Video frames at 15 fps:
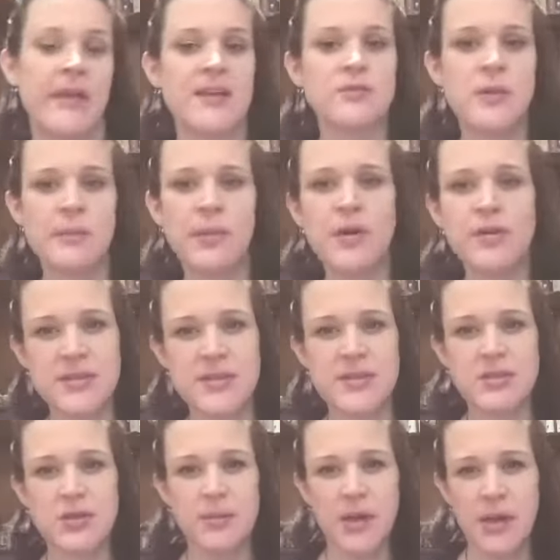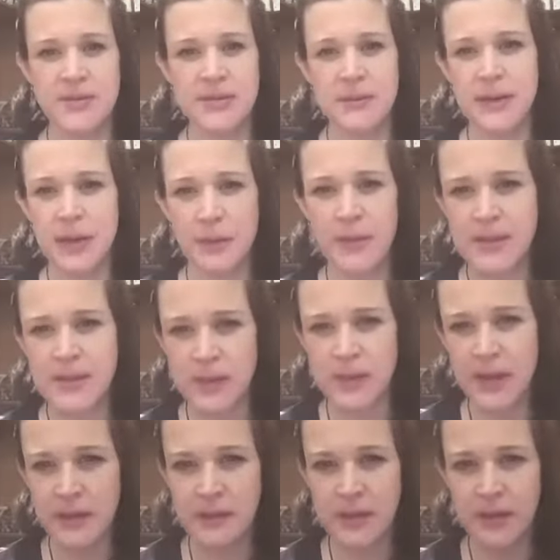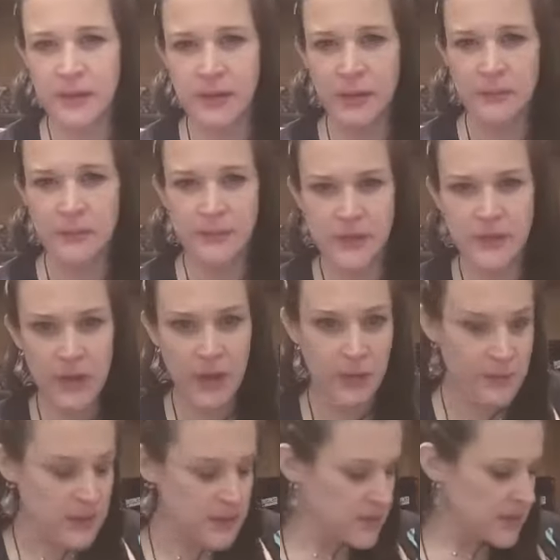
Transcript: that's where imposter syndrome comes in a little bit as well, I think, though. So